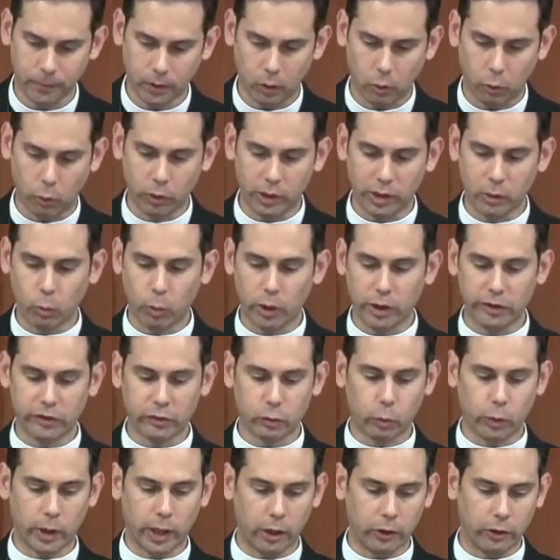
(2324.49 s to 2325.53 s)
Only what is
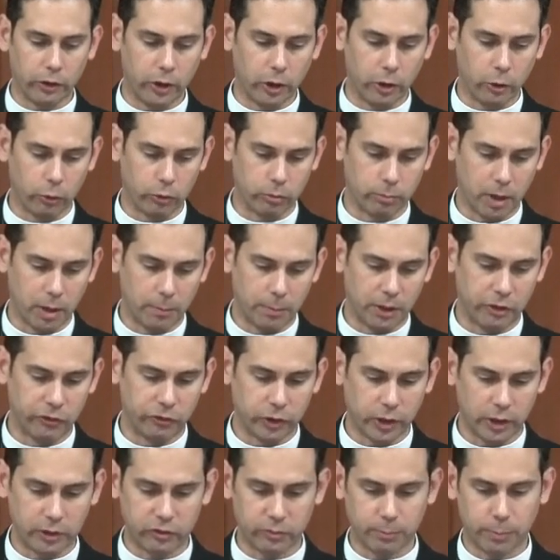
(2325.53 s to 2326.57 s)
well known may be
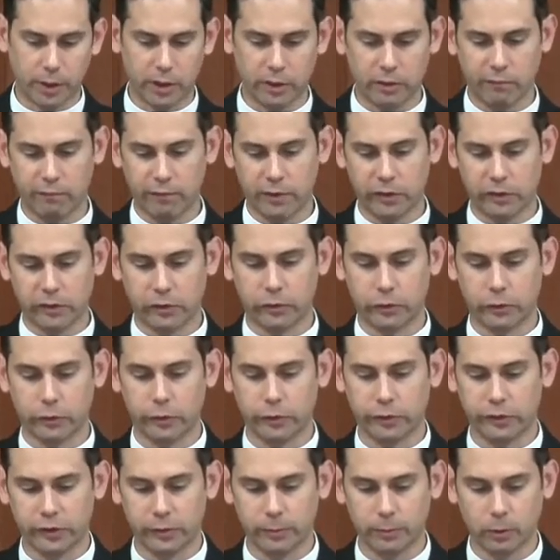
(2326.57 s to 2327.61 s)
judged by the
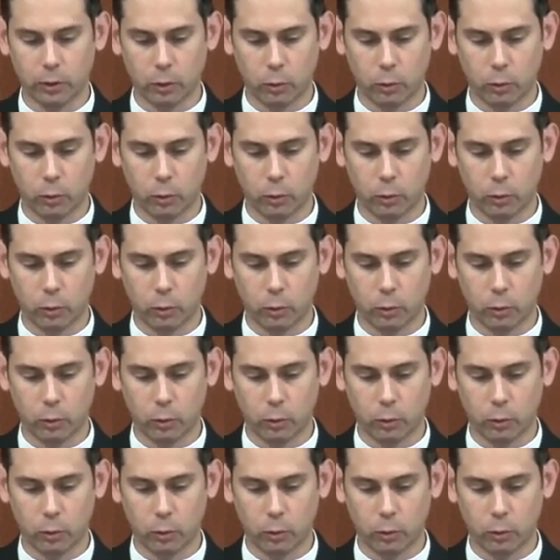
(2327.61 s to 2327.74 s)
visitors,